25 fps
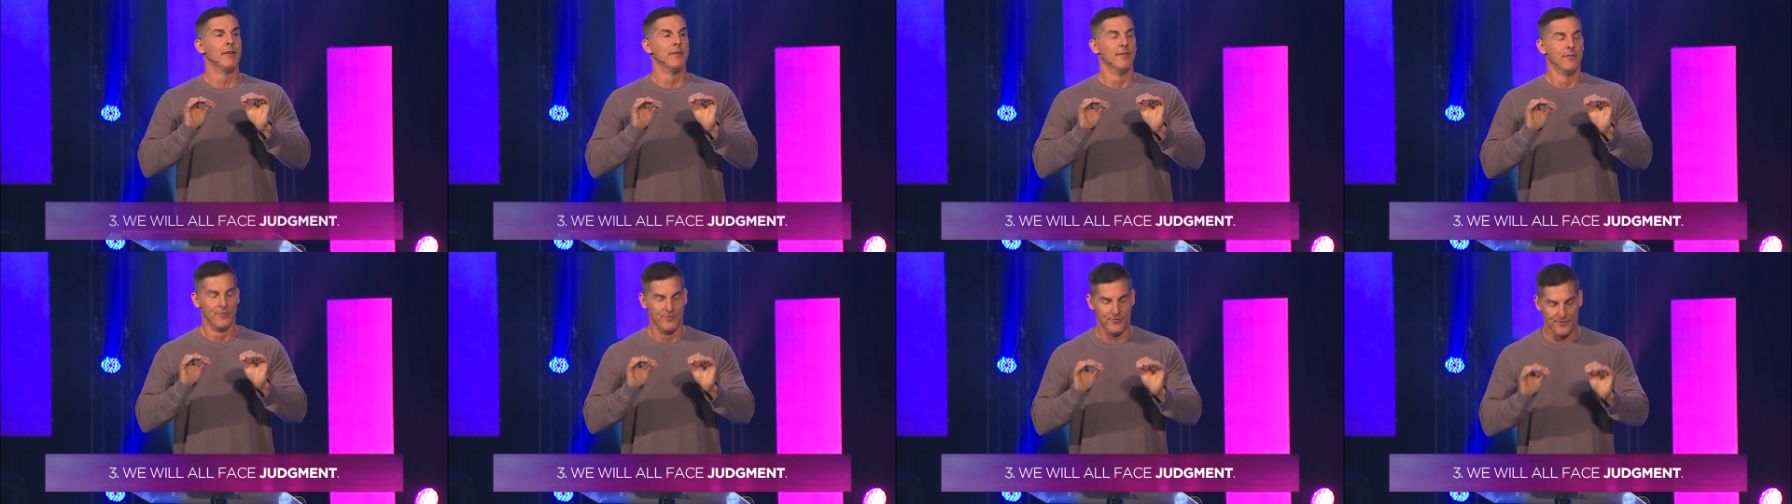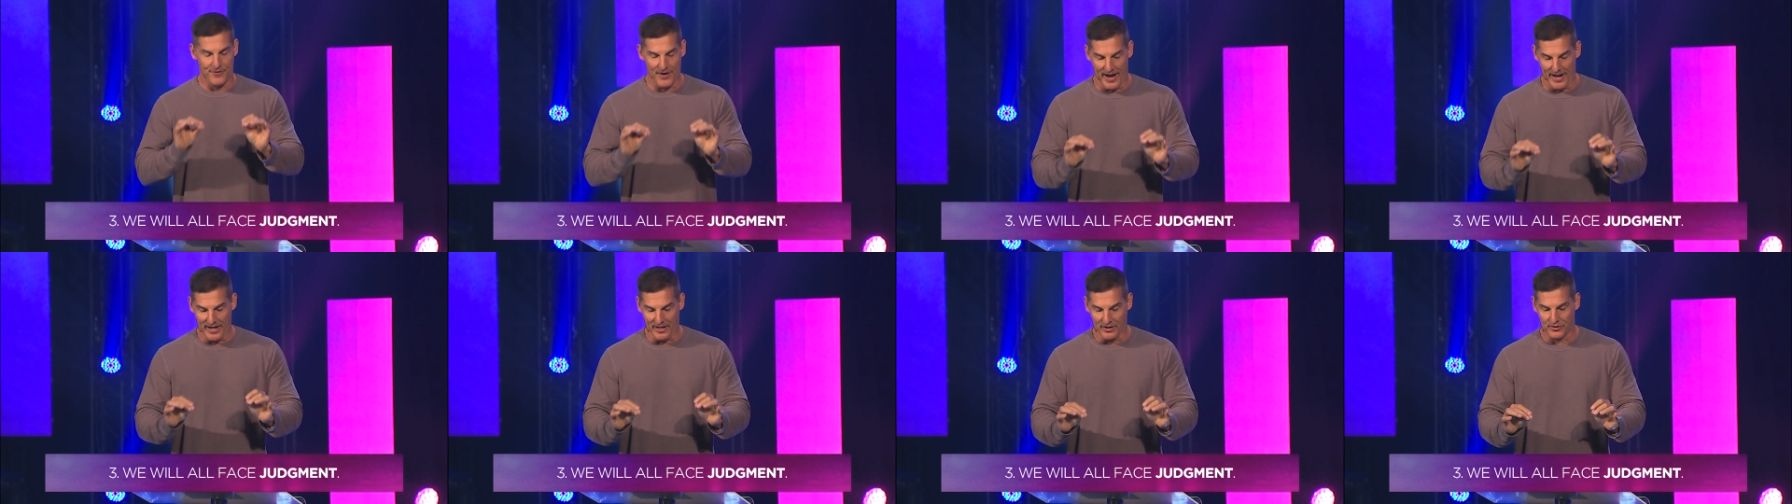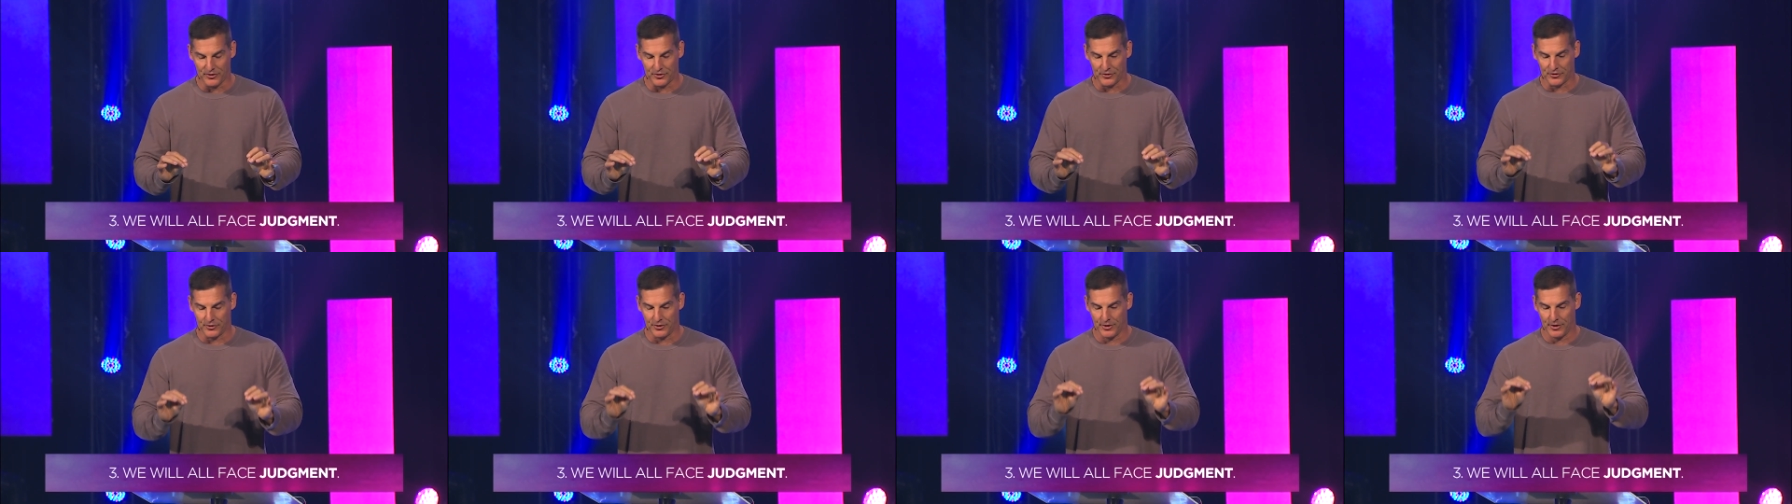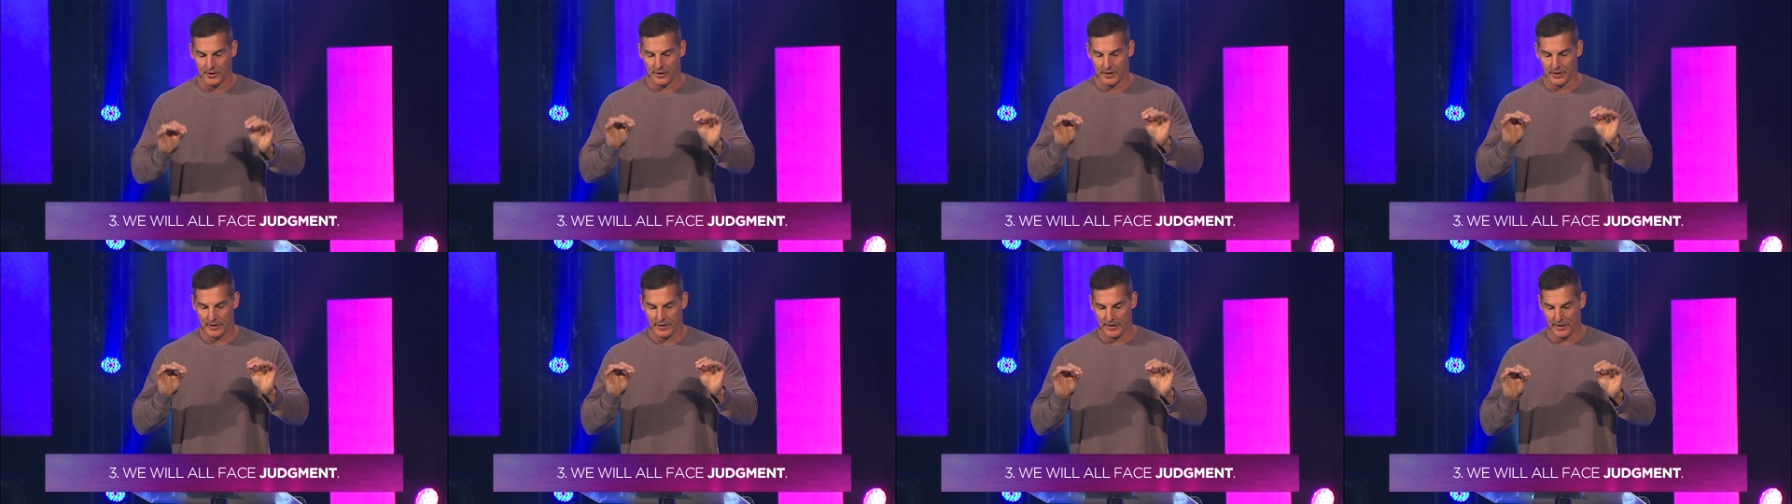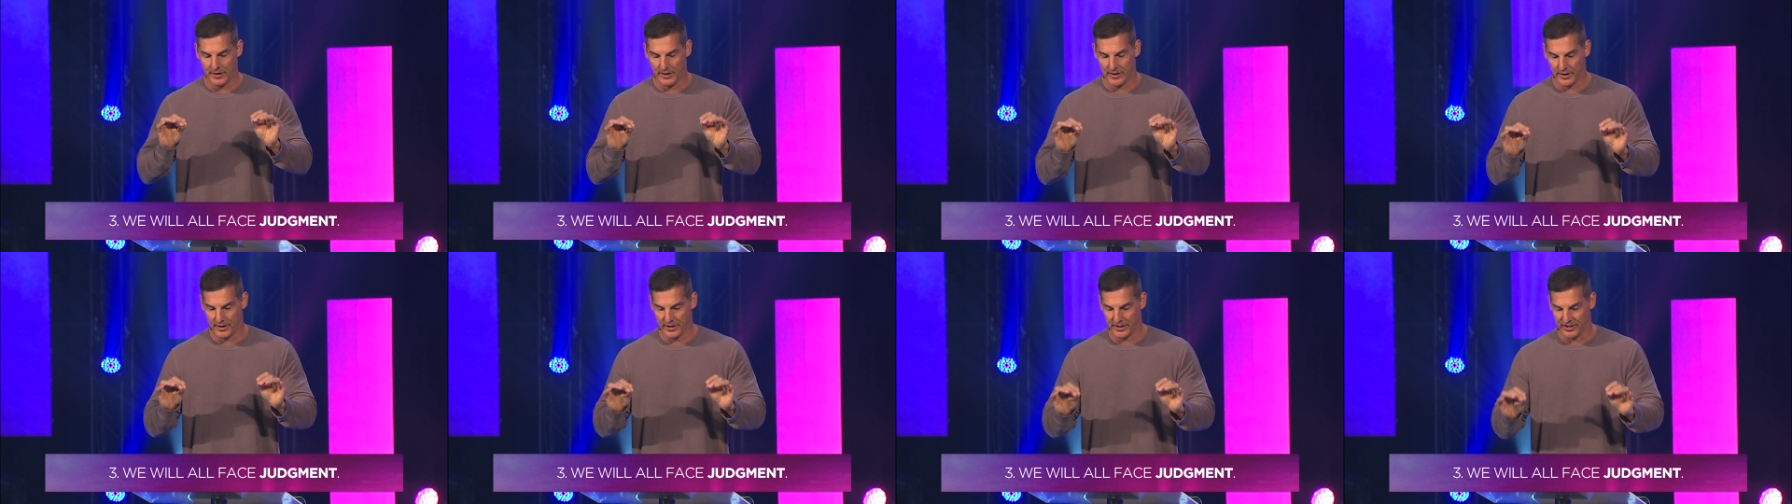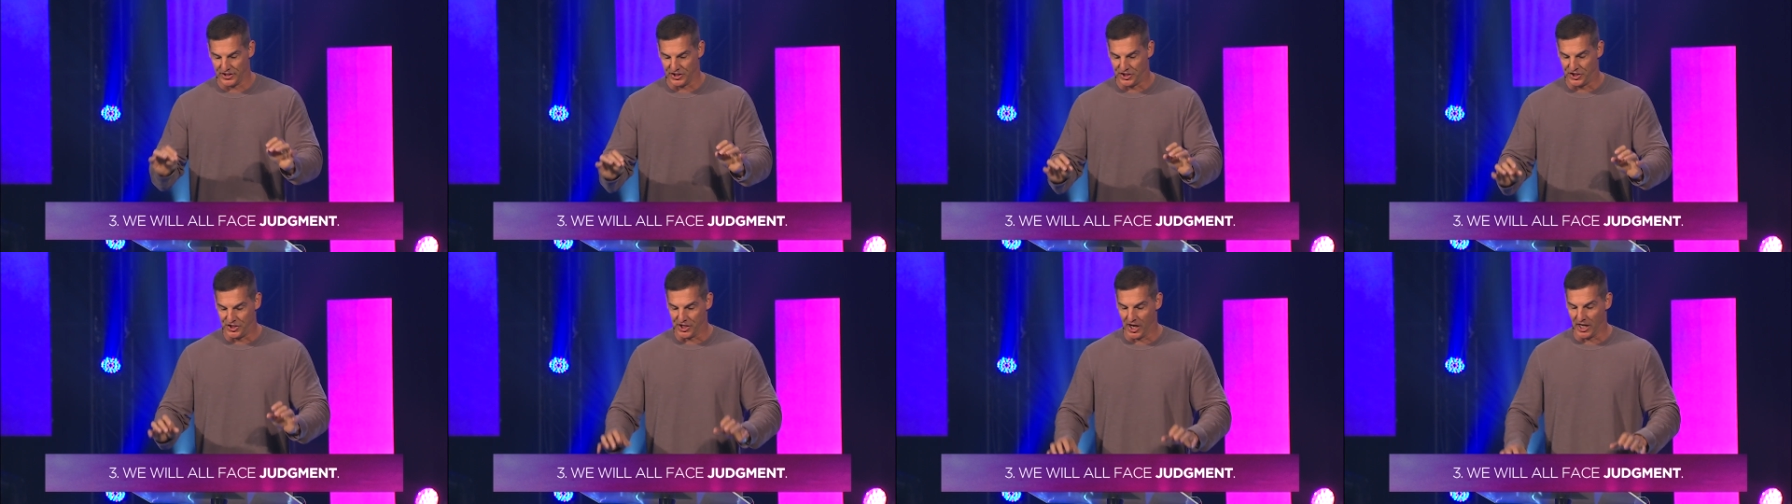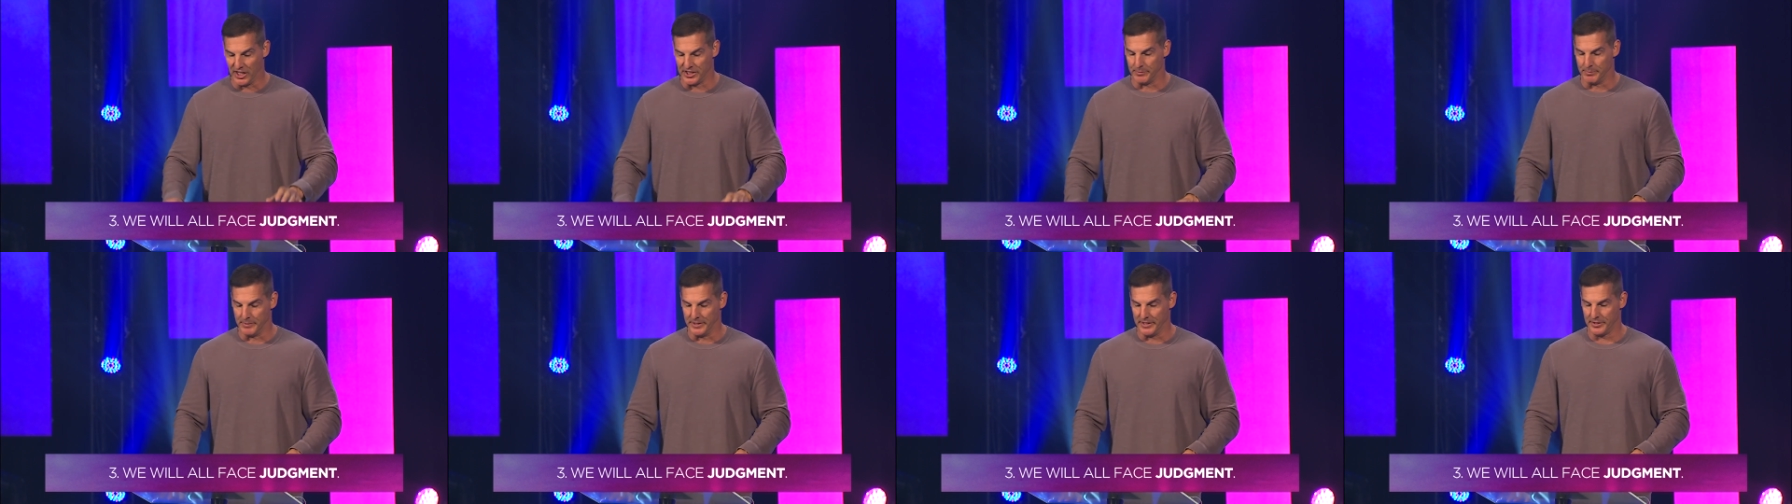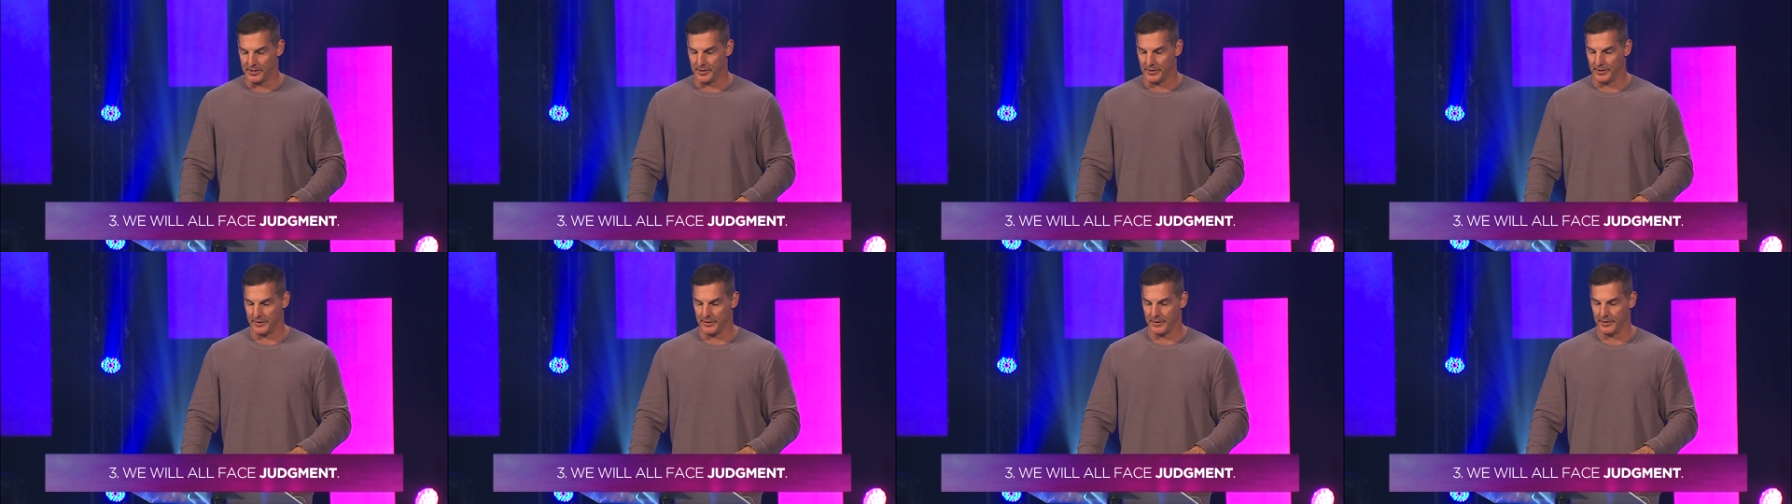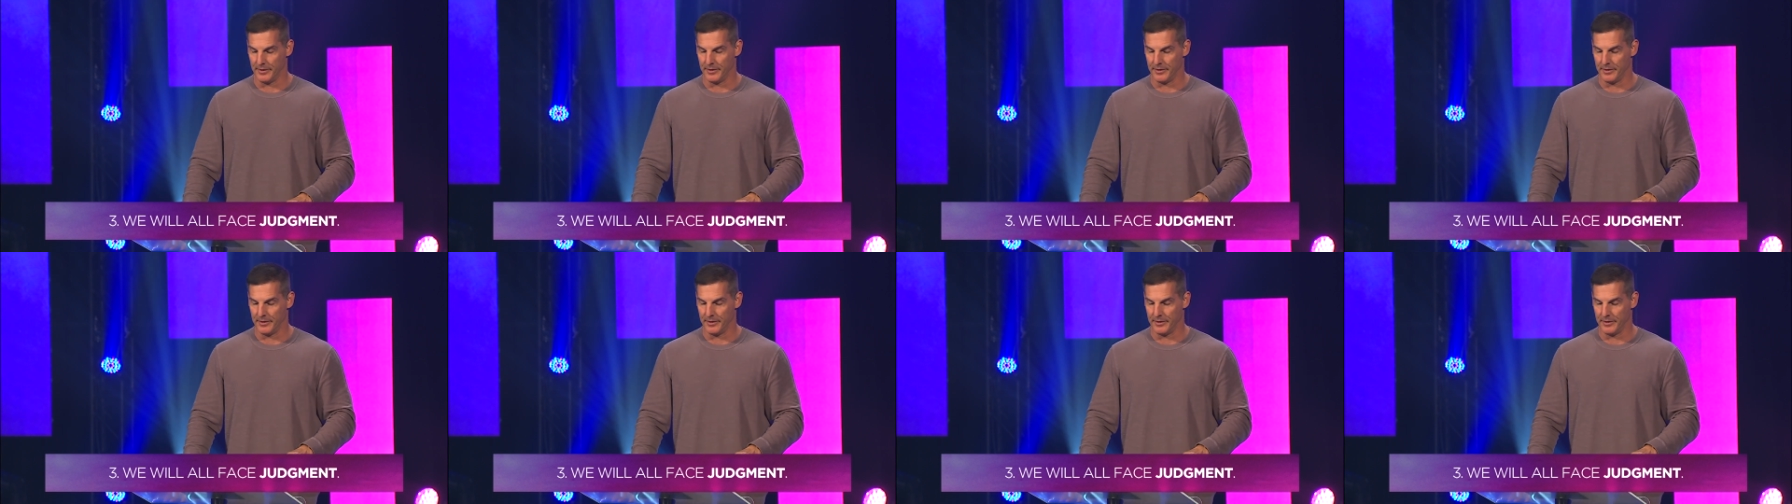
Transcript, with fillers: face judgment.